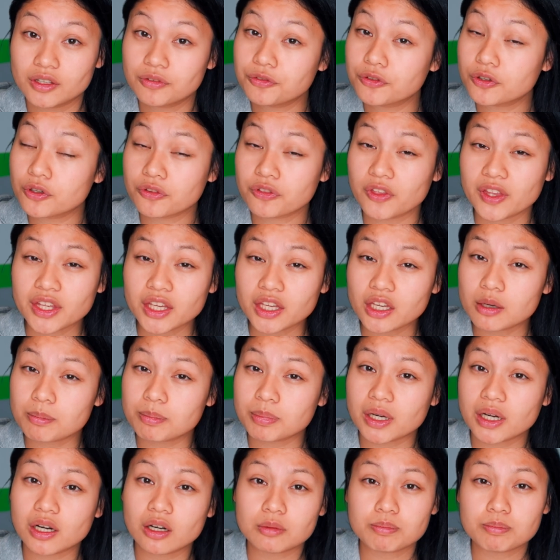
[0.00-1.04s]
If you're thinking
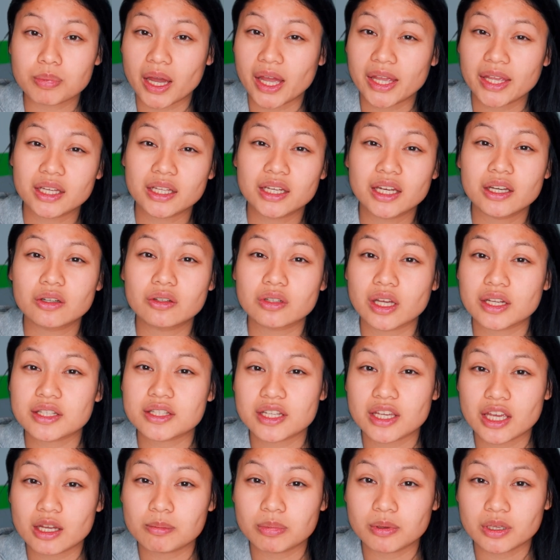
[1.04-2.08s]
about buying a Leonhart
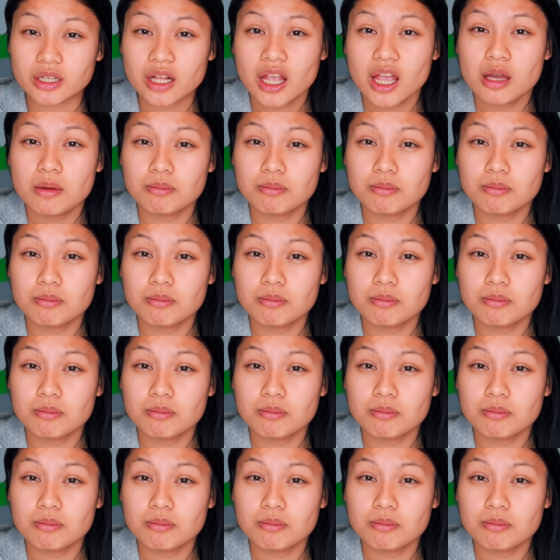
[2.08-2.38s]
table,